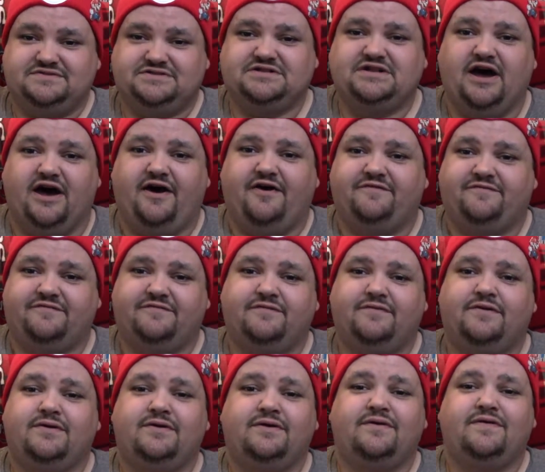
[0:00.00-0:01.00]
stuff
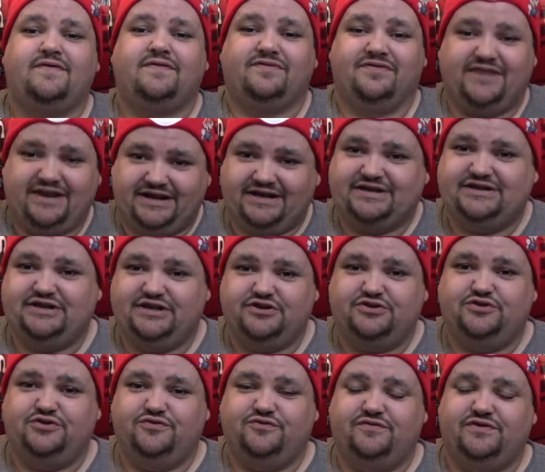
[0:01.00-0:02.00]
that I need
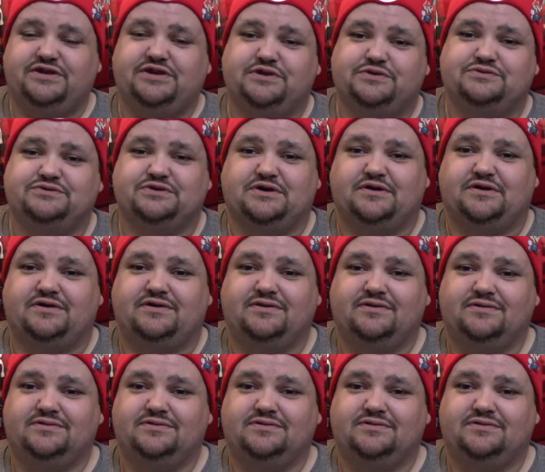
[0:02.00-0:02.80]
to do videos on.